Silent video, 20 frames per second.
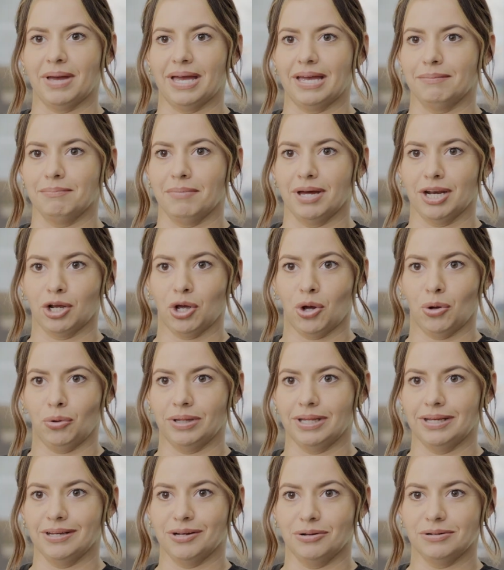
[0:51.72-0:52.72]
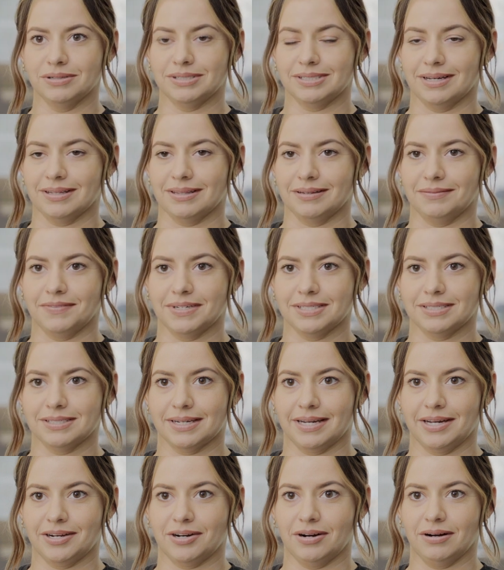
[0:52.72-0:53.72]
a medico-legal death
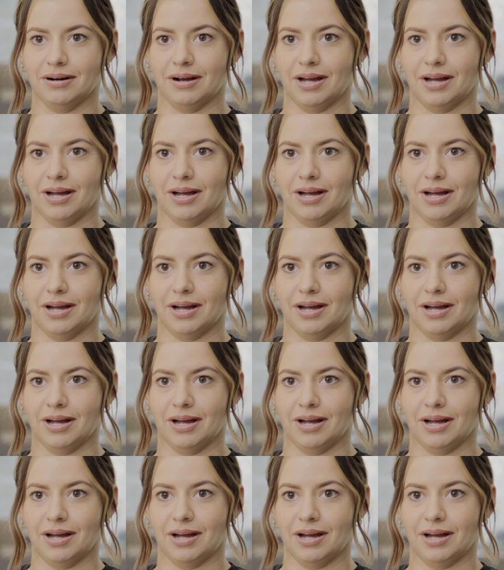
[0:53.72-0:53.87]
investigator.